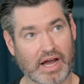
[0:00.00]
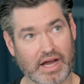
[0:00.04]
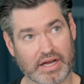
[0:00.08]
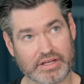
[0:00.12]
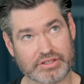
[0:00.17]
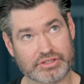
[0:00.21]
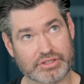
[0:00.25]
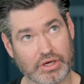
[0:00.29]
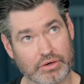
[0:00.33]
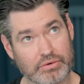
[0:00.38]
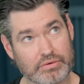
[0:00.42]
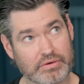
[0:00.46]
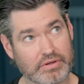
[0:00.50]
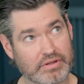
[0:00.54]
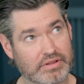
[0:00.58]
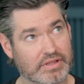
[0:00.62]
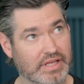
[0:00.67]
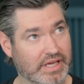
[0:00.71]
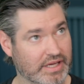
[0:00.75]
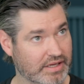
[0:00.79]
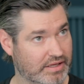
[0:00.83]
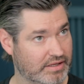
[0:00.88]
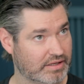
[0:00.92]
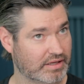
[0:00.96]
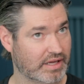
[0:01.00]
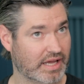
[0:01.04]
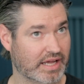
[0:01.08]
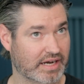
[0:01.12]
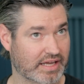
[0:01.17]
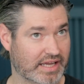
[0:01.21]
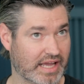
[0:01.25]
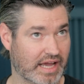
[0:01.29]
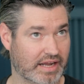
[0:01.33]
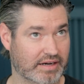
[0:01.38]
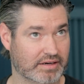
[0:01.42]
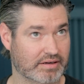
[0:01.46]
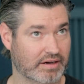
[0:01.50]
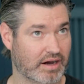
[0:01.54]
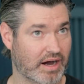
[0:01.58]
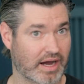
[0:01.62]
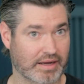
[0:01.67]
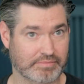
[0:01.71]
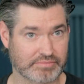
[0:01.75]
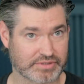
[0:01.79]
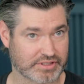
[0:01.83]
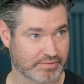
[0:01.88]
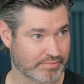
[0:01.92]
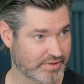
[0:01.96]
I don't think, and again,
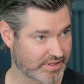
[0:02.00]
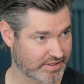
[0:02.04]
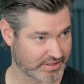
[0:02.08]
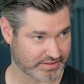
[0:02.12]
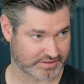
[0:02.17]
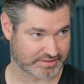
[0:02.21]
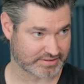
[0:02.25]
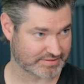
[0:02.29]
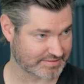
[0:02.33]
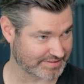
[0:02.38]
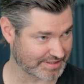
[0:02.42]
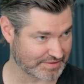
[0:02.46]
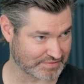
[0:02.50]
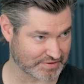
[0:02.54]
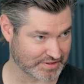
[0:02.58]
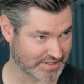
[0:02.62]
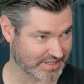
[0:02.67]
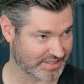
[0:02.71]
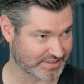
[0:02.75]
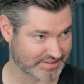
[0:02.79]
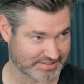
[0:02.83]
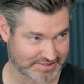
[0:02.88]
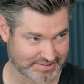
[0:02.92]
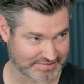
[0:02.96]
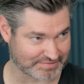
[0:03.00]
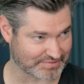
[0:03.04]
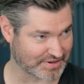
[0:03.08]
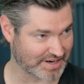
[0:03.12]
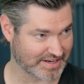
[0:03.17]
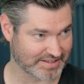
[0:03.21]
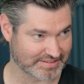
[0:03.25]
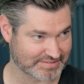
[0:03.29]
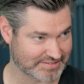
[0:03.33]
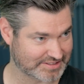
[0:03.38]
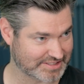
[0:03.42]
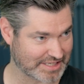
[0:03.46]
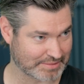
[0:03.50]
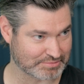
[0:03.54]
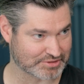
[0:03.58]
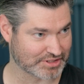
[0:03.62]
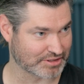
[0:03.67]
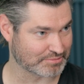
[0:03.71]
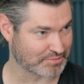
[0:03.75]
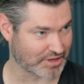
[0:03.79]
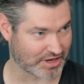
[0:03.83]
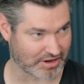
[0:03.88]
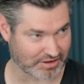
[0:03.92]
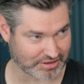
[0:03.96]
I'm somebody that's living this, right? Stem cell
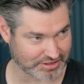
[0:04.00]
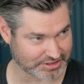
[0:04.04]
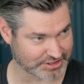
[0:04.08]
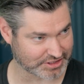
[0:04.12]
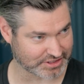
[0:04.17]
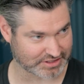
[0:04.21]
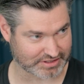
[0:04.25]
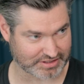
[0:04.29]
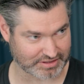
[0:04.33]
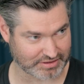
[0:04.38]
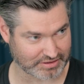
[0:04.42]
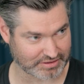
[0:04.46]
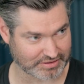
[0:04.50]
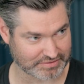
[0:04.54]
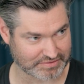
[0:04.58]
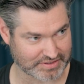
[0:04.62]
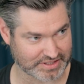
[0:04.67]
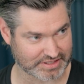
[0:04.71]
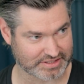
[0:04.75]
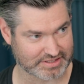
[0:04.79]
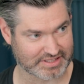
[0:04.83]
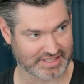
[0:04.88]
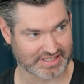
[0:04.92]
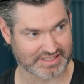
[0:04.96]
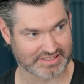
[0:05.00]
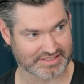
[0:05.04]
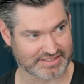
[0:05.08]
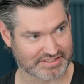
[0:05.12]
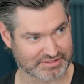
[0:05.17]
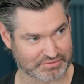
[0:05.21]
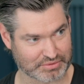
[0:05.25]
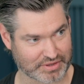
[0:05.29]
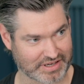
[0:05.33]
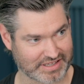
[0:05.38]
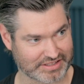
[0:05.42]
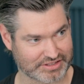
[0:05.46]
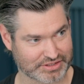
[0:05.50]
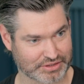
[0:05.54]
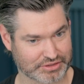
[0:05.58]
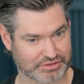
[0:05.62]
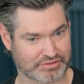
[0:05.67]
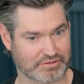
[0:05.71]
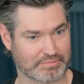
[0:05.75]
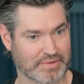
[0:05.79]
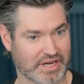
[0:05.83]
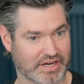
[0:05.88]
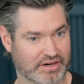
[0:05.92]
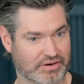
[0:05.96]
biologist and all of these things. This is what I chose
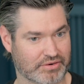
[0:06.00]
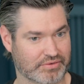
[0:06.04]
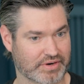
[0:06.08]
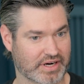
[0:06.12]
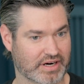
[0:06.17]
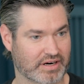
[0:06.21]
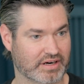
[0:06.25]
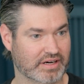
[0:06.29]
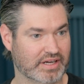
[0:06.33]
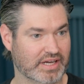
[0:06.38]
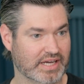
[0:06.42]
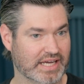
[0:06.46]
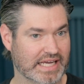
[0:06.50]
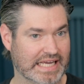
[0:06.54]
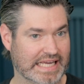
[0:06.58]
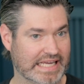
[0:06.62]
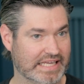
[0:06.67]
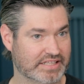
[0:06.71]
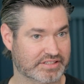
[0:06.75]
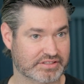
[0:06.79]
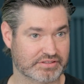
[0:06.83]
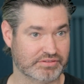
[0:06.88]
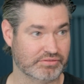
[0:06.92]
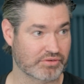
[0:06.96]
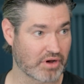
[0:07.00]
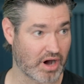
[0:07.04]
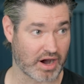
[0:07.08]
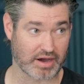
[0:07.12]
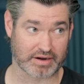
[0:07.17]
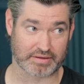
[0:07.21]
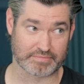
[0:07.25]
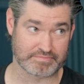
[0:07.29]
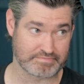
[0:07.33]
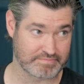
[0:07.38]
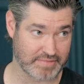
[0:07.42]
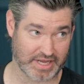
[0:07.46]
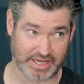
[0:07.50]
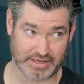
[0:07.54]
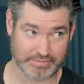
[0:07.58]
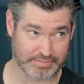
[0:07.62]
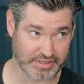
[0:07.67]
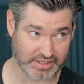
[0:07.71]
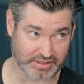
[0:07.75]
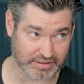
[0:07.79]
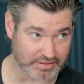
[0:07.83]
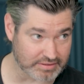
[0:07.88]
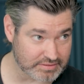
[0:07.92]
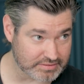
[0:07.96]
for my career. It's not a
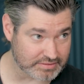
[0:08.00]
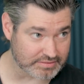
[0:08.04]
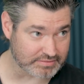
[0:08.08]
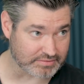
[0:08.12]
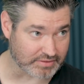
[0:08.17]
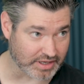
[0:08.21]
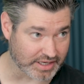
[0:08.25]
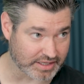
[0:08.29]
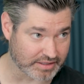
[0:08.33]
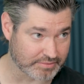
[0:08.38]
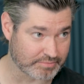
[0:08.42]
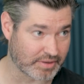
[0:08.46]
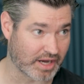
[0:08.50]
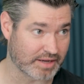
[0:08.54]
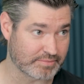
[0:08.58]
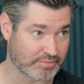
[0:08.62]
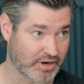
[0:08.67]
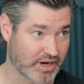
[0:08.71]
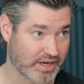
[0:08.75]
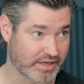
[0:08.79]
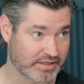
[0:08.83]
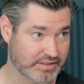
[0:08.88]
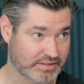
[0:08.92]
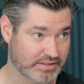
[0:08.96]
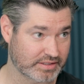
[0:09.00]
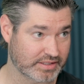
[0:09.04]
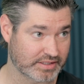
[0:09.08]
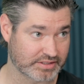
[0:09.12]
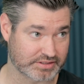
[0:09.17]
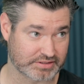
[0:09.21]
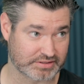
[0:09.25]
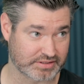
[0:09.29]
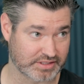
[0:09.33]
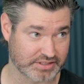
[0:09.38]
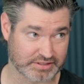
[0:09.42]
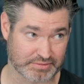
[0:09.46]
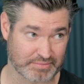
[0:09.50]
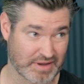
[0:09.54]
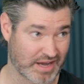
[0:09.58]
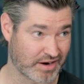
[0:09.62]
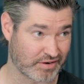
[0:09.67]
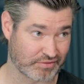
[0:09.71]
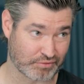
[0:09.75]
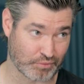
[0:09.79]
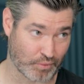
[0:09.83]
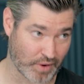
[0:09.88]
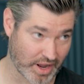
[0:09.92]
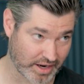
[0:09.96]
maybe, right? In my mind, it's a matter
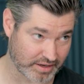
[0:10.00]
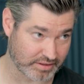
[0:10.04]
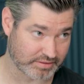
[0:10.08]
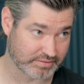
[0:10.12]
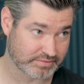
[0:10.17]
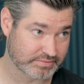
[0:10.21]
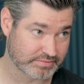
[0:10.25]
of when.